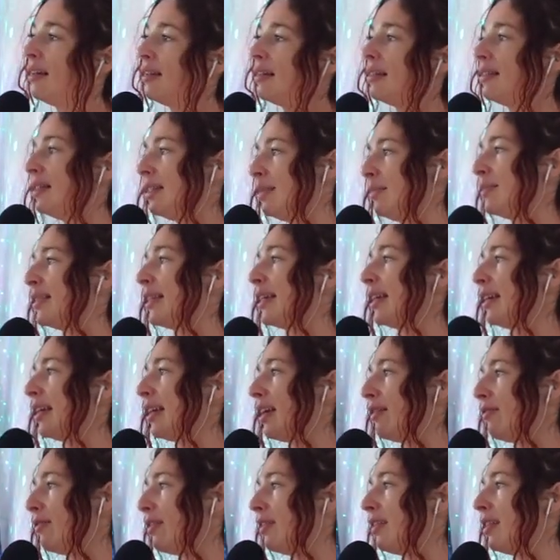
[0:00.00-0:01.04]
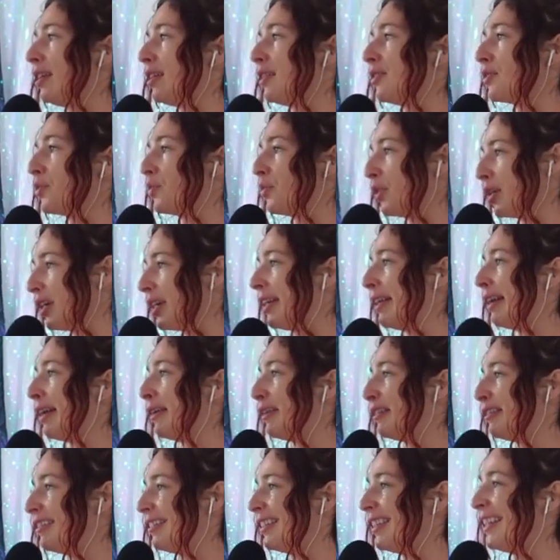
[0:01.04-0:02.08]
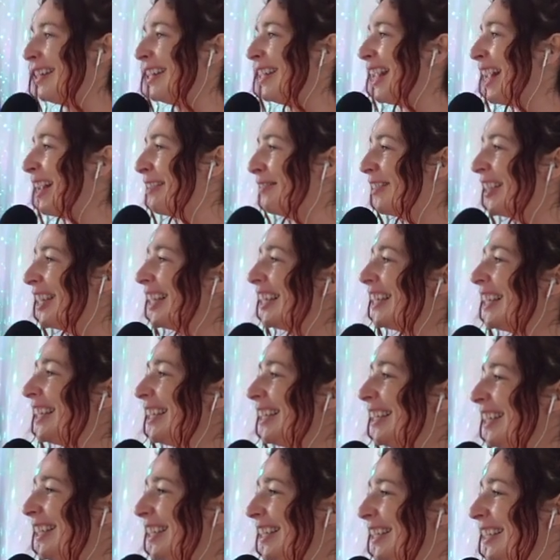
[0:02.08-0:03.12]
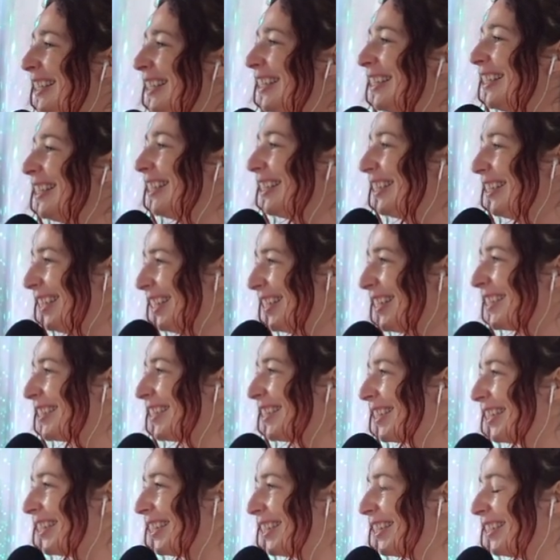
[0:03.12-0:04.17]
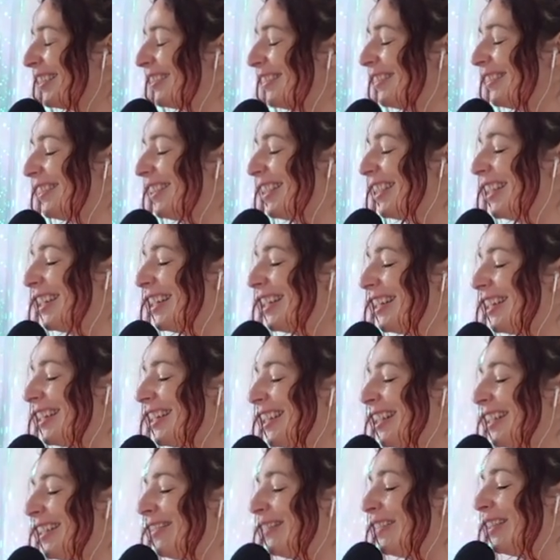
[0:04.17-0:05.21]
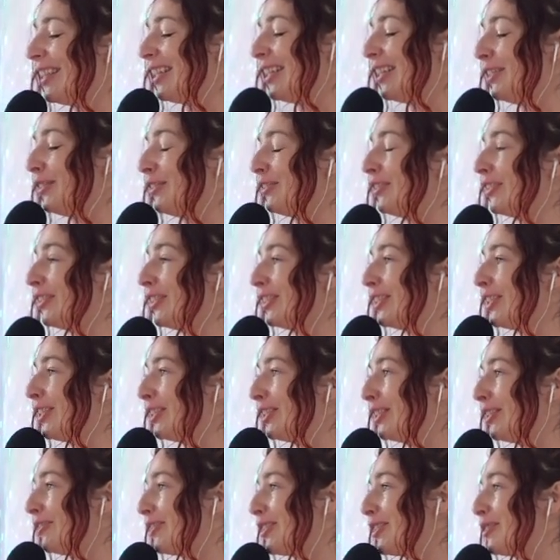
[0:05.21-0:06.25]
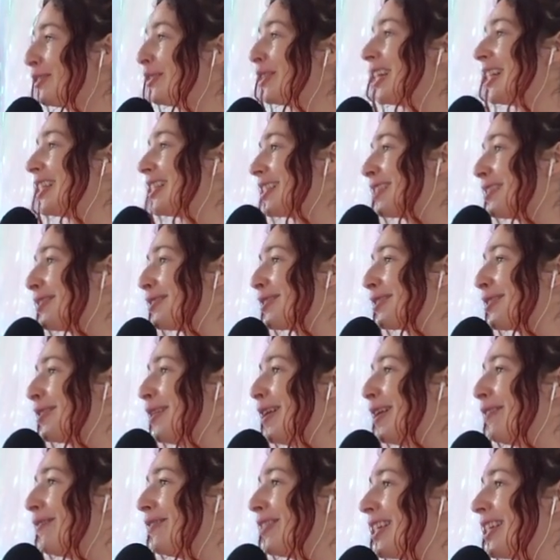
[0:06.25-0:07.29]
It seems like everything's working out. And I'm like, yes, thank you. And I would love for all of you guys to also have